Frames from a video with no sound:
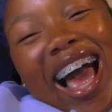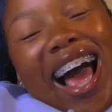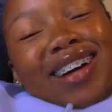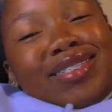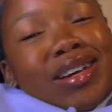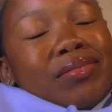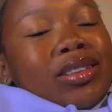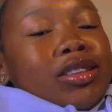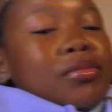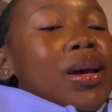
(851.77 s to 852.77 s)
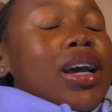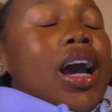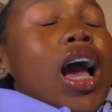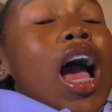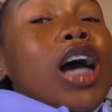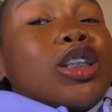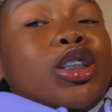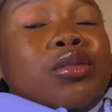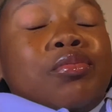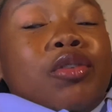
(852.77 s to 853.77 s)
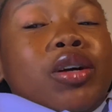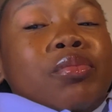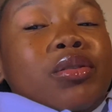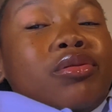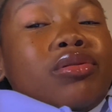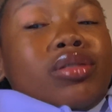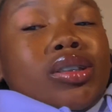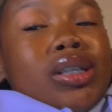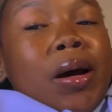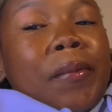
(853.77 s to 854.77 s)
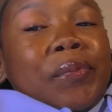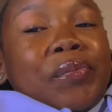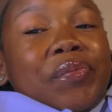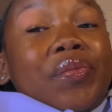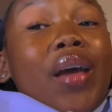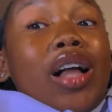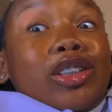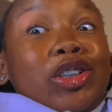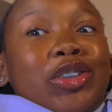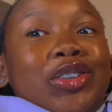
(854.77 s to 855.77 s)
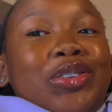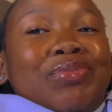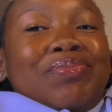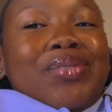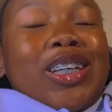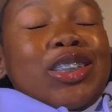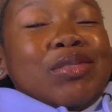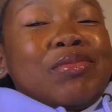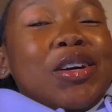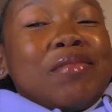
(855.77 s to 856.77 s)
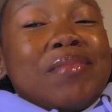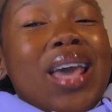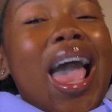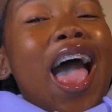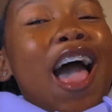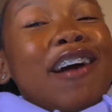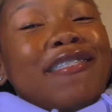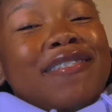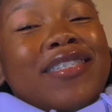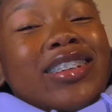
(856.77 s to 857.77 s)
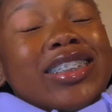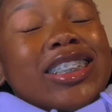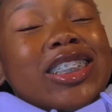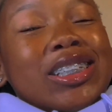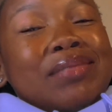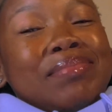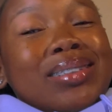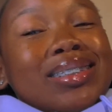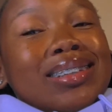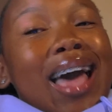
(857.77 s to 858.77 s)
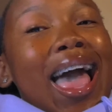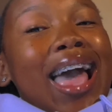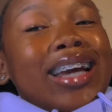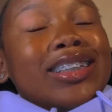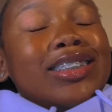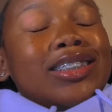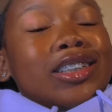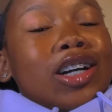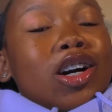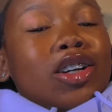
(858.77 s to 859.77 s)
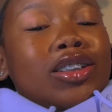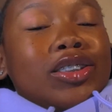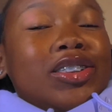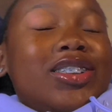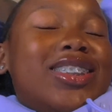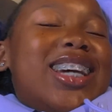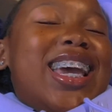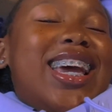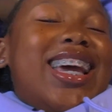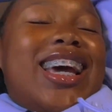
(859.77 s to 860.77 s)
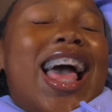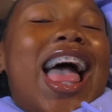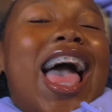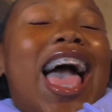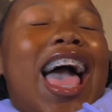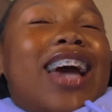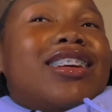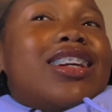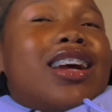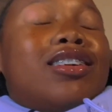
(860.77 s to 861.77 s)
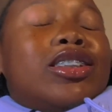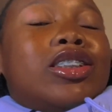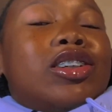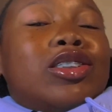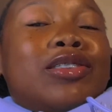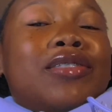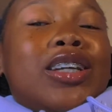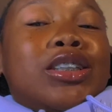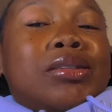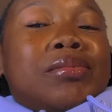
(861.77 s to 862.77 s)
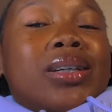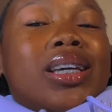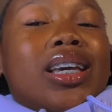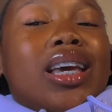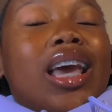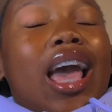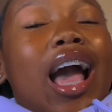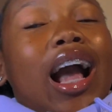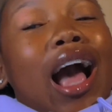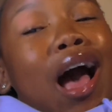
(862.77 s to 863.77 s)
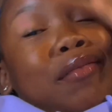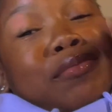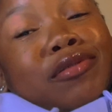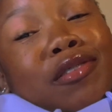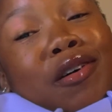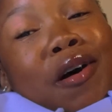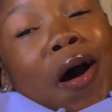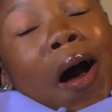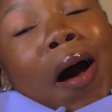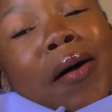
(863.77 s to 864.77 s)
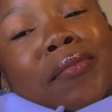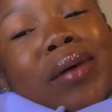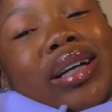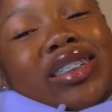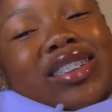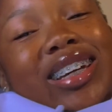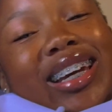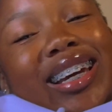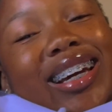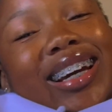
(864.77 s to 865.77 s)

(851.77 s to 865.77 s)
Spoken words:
I'm happy she's back. She brought me food. I'll show you. She brought me food, chips, and cold drink. And right now she's going to fetch me a cup for my drink.